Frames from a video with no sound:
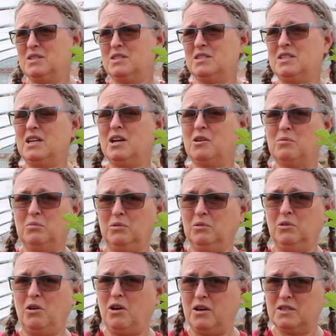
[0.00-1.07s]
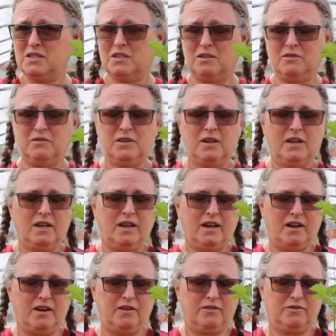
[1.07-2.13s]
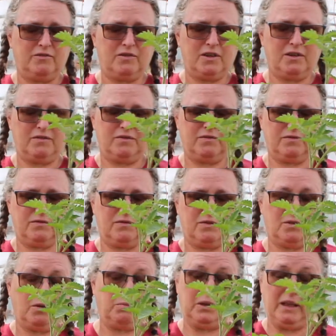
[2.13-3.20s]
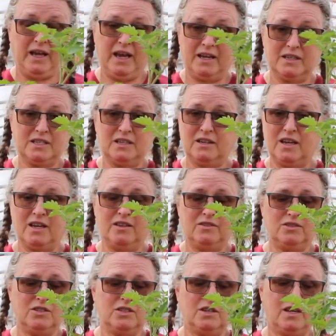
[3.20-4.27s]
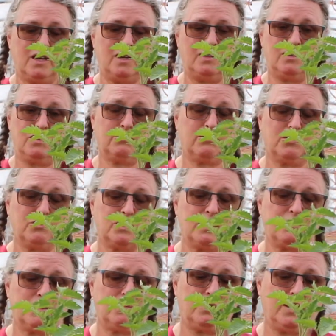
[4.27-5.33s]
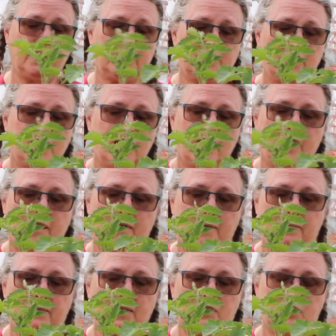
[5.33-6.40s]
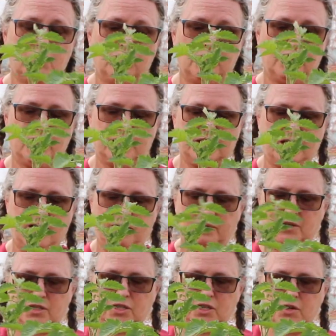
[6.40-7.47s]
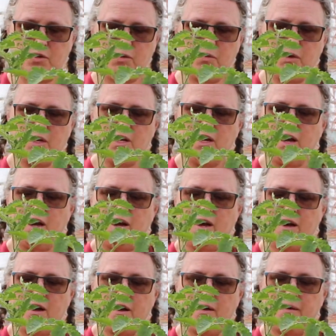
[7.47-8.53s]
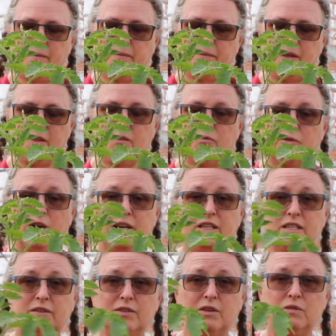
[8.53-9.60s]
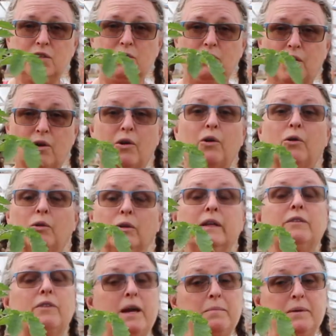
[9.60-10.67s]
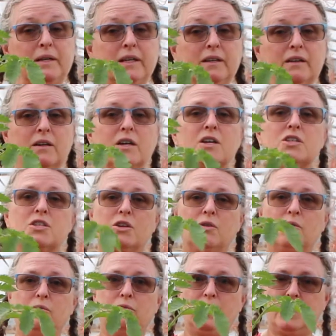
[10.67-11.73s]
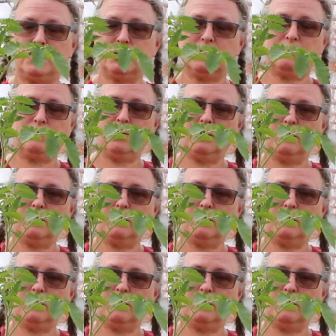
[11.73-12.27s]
terrible loss of the plant and the fruit of the plant, and don't want that to happen. So, and the varieties I've given you are early ripening, so that should